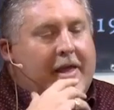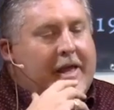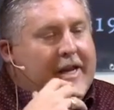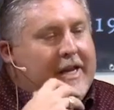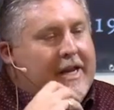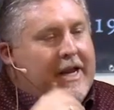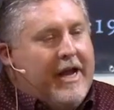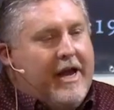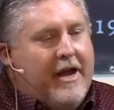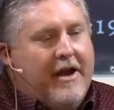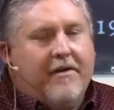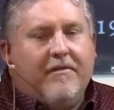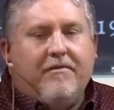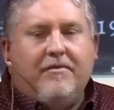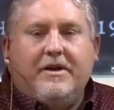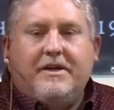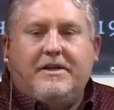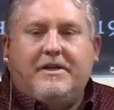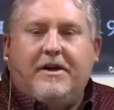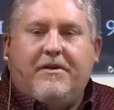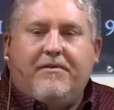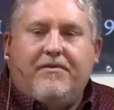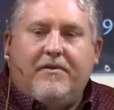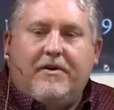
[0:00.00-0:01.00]
And every
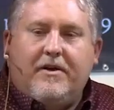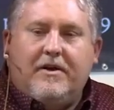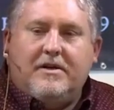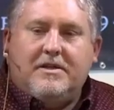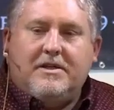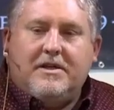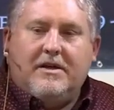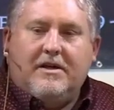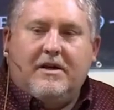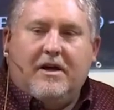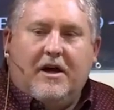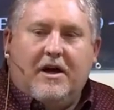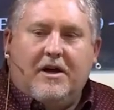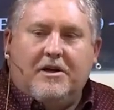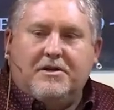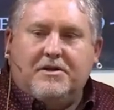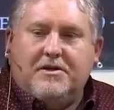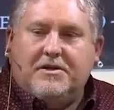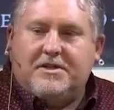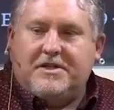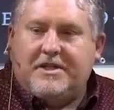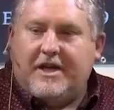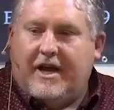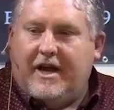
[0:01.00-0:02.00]
different
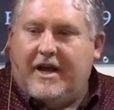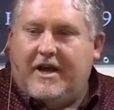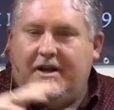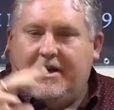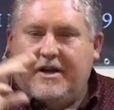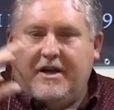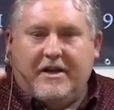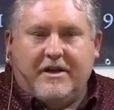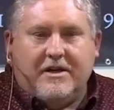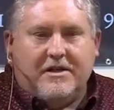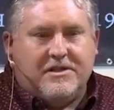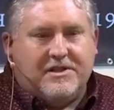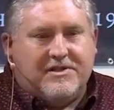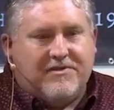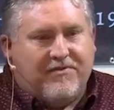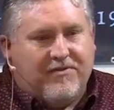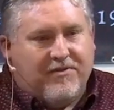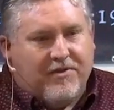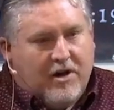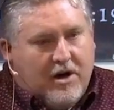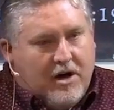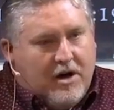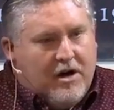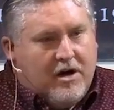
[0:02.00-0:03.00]
understanding is
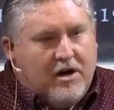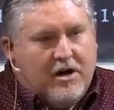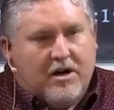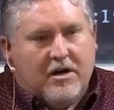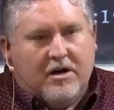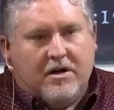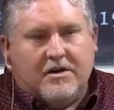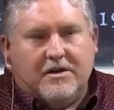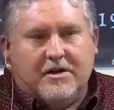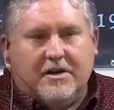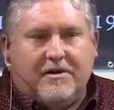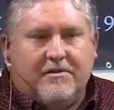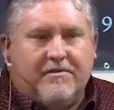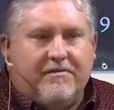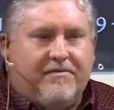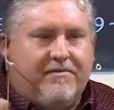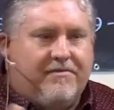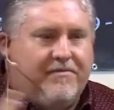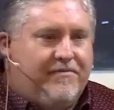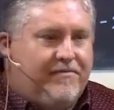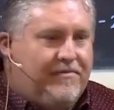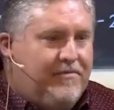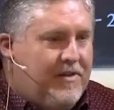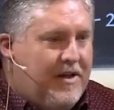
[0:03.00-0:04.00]
flawed and,
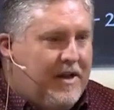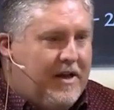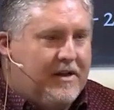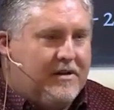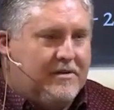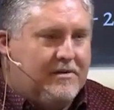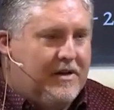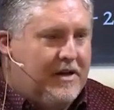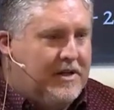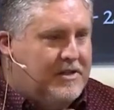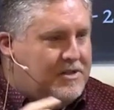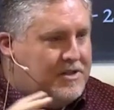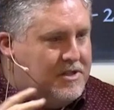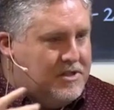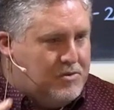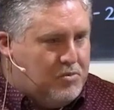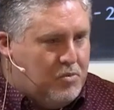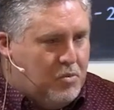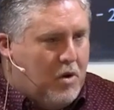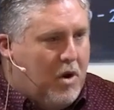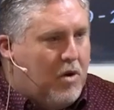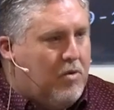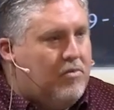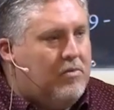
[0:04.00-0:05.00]
and, and just
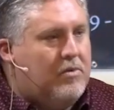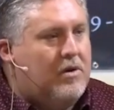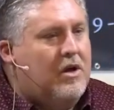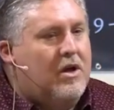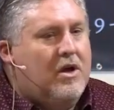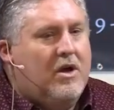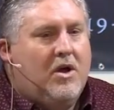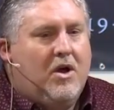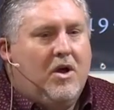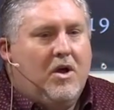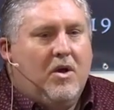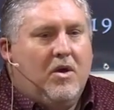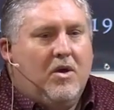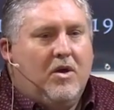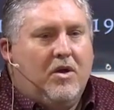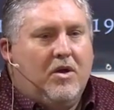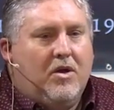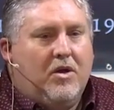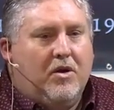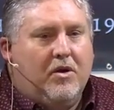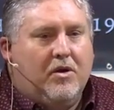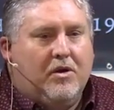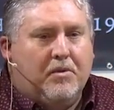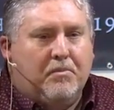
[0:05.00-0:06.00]
won't,
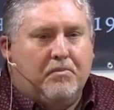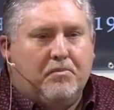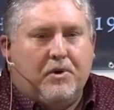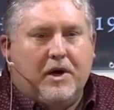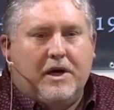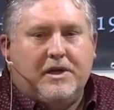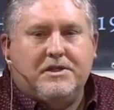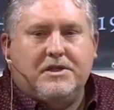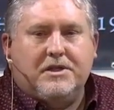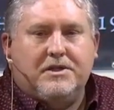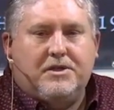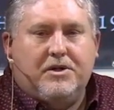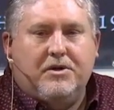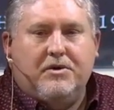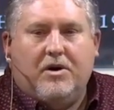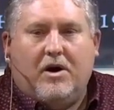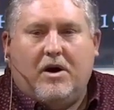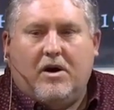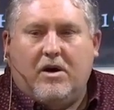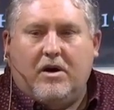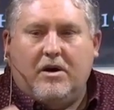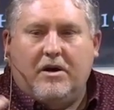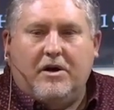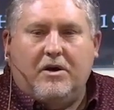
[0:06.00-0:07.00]
you can press it too
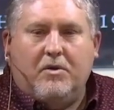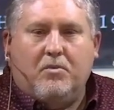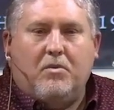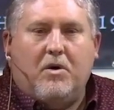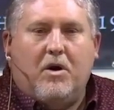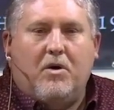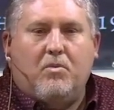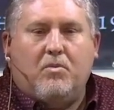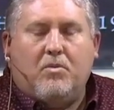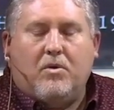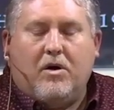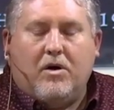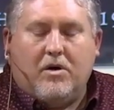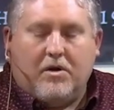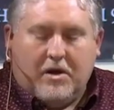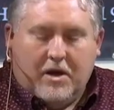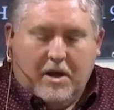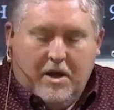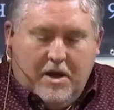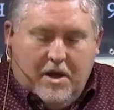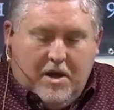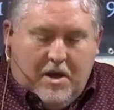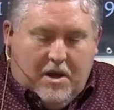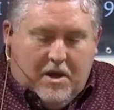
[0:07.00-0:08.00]
hard and it won't work.
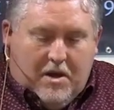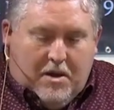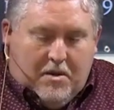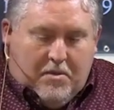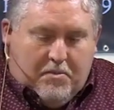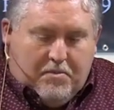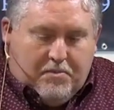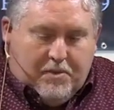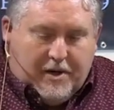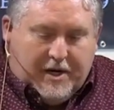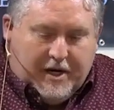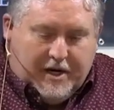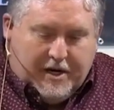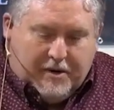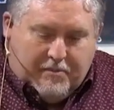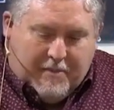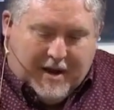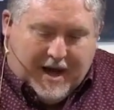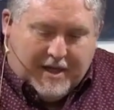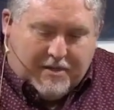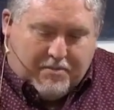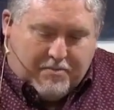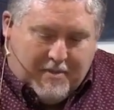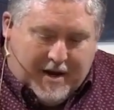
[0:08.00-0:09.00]
But in a
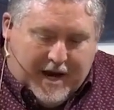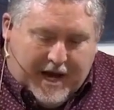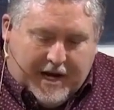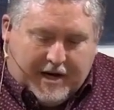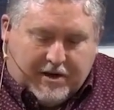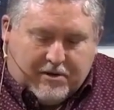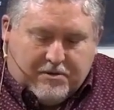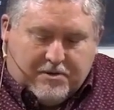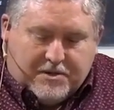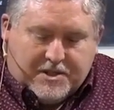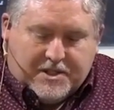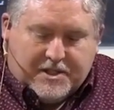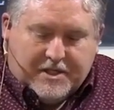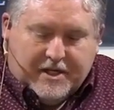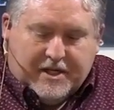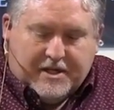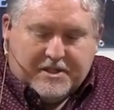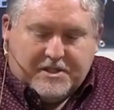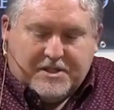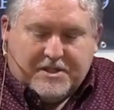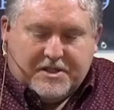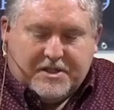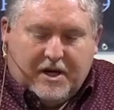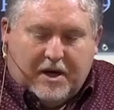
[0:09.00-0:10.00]
mathematical
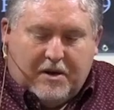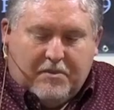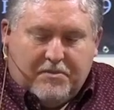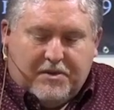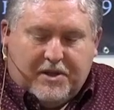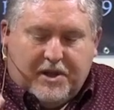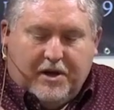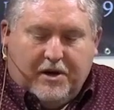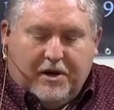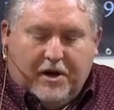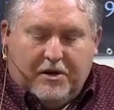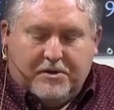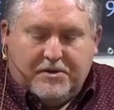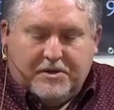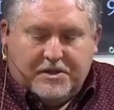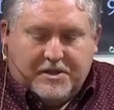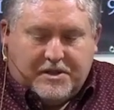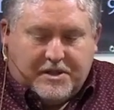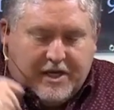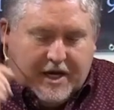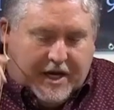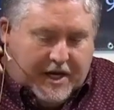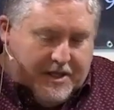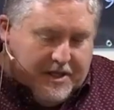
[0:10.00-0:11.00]
sense, some
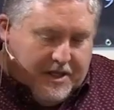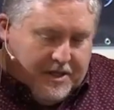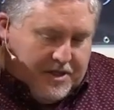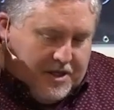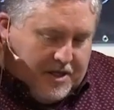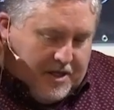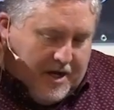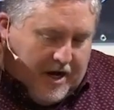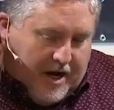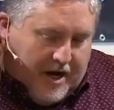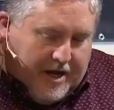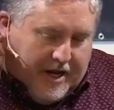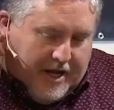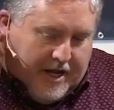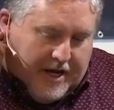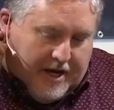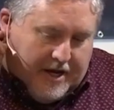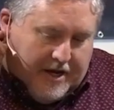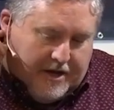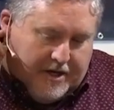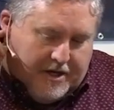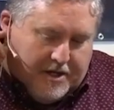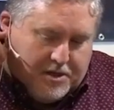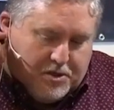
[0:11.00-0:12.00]
theologians say that the
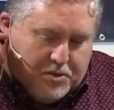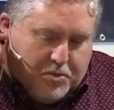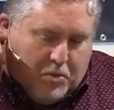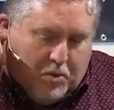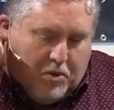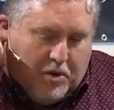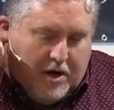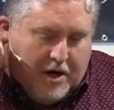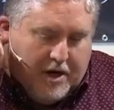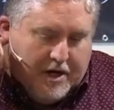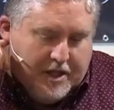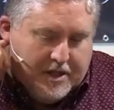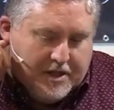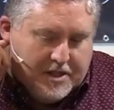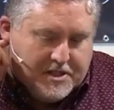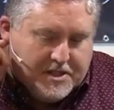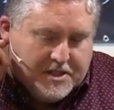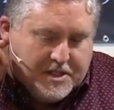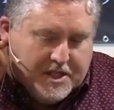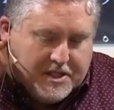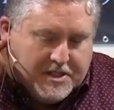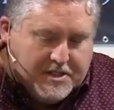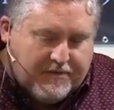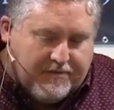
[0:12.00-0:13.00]
Godhead is one in the
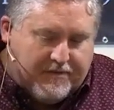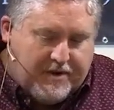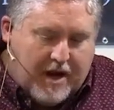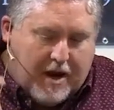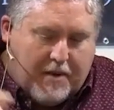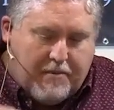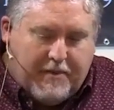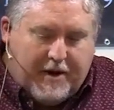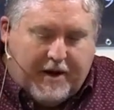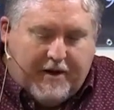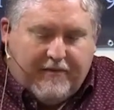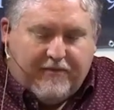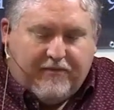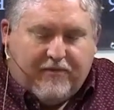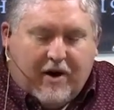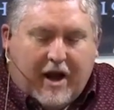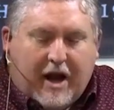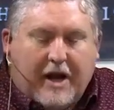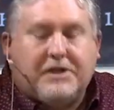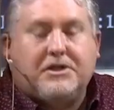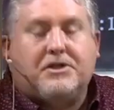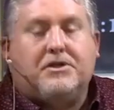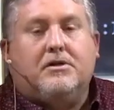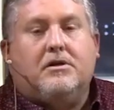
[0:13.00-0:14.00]
sense of not being
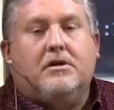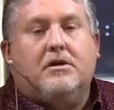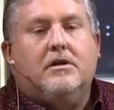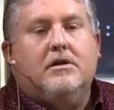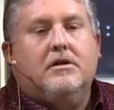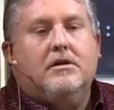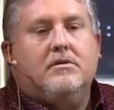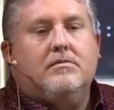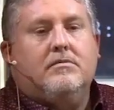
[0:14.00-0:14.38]
fractured.